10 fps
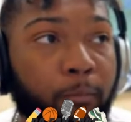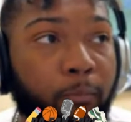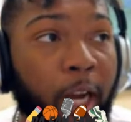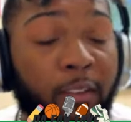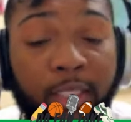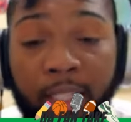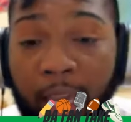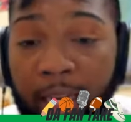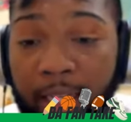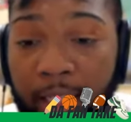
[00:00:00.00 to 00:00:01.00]
obviously,
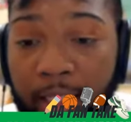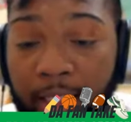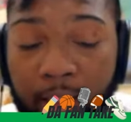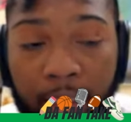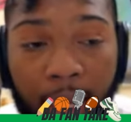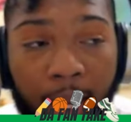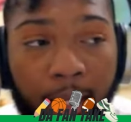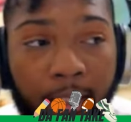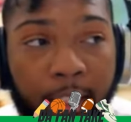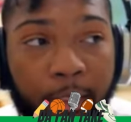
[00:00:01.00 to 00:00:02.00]
KD is a
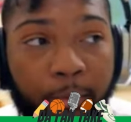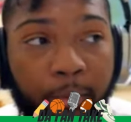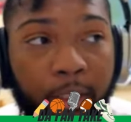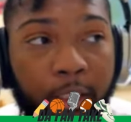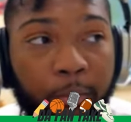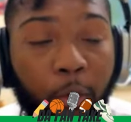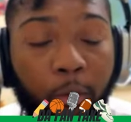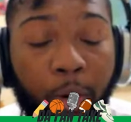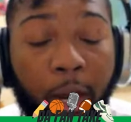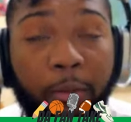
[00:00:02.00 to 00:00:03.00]
guy that's that's
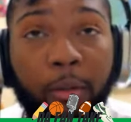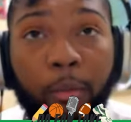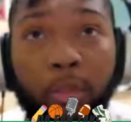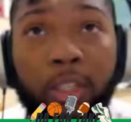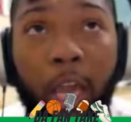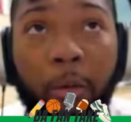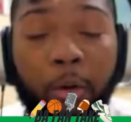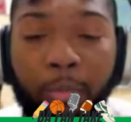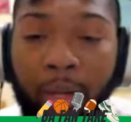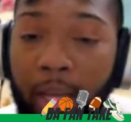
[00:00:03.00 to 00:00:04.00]
more, probably the most
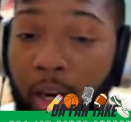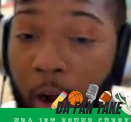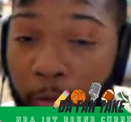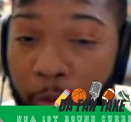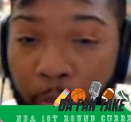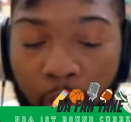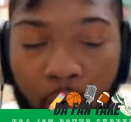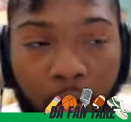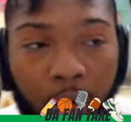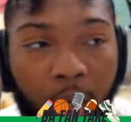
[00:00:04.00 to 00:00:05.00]
capable of playing off the
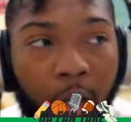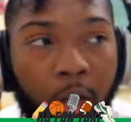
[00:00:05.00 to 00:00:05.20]
ball